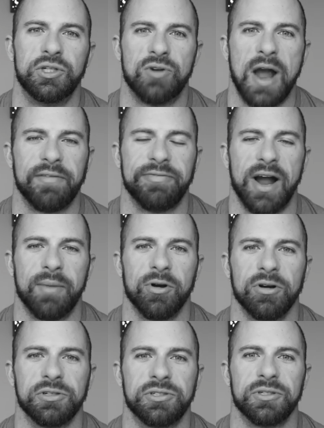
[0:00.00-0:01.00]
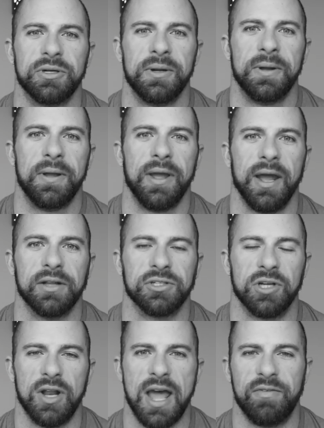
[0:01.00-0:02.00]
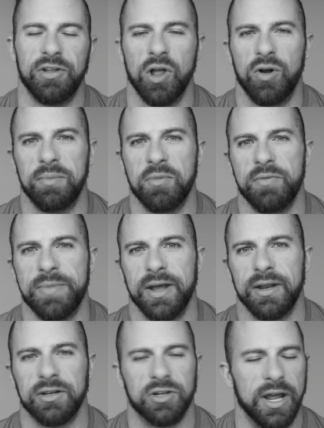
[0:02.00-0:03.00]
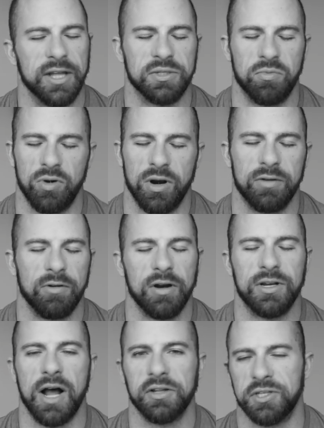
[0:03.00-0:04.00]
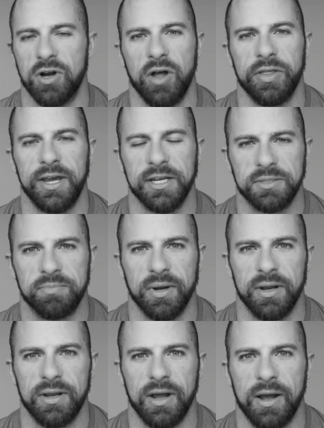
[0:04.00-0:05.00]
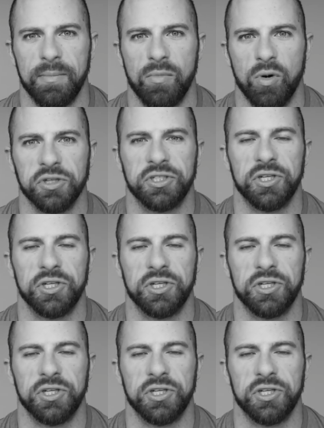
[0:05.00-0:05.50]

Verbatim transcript: trap fibers, and it's a good heavy loading movement. gonna hit some rear, rear delts in all these, but um, more